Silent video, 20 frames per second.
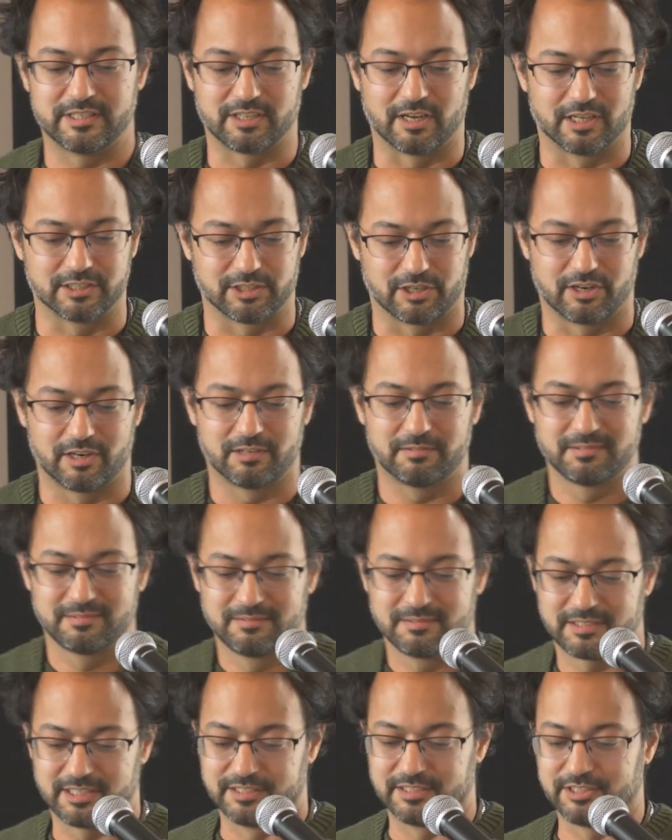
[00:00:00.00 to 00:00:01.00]
odds are,
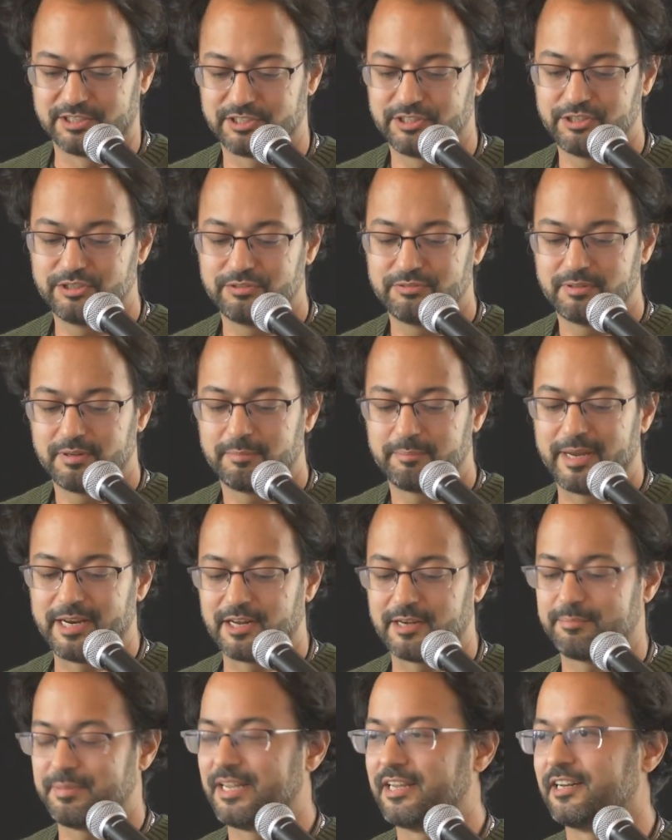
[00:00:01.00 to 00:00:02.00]
since it's new, may
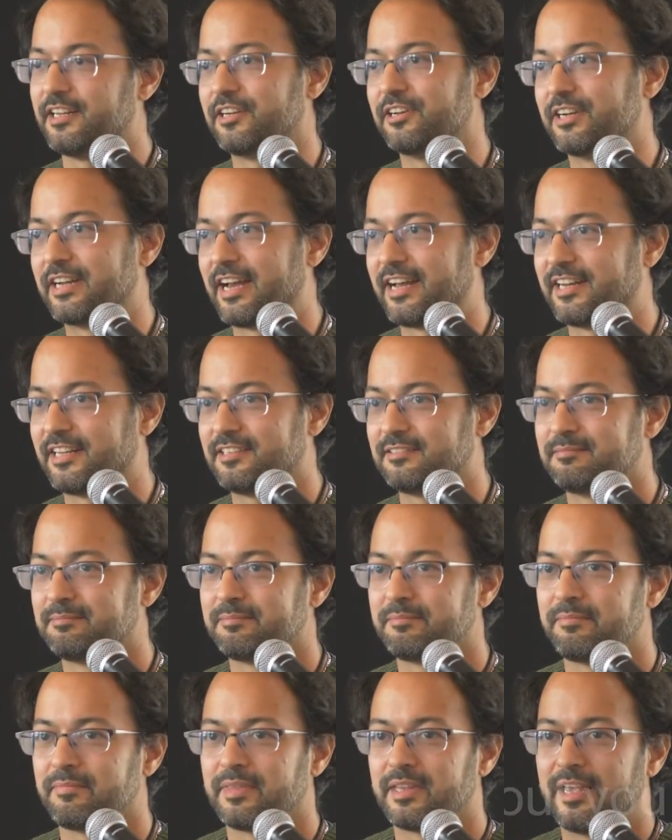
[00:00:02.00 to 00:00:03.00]
not be any good at it.
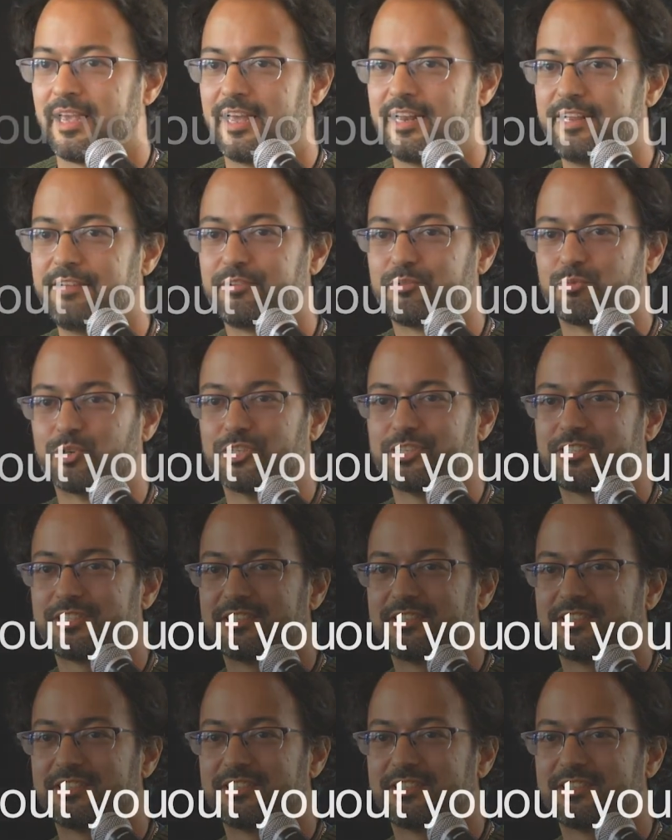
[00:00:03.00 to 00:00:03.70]
And even worse,